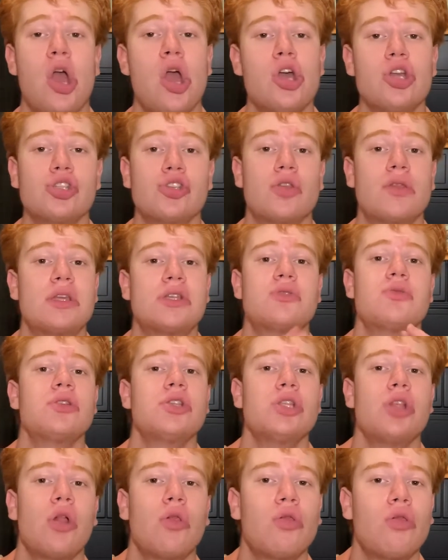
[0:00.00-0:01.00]
So this
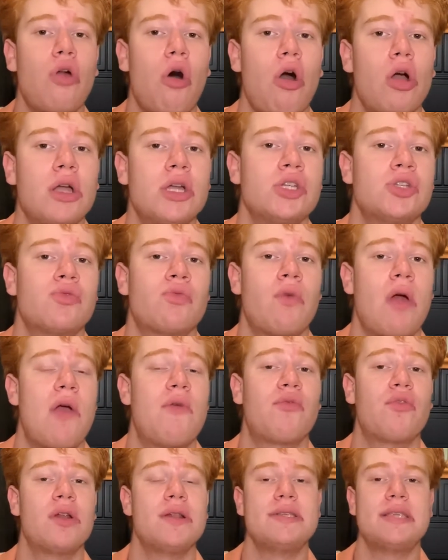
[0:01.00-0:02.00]
was the longest
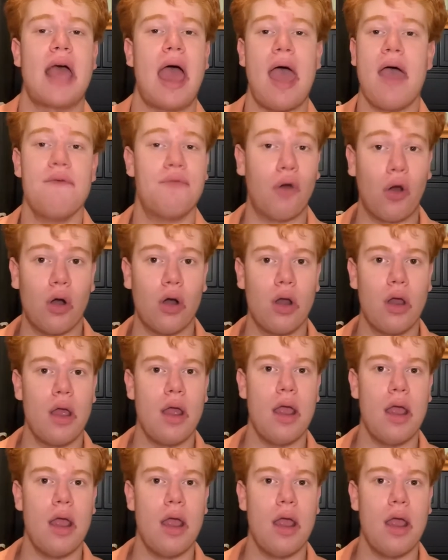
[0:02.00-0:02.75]
reference ever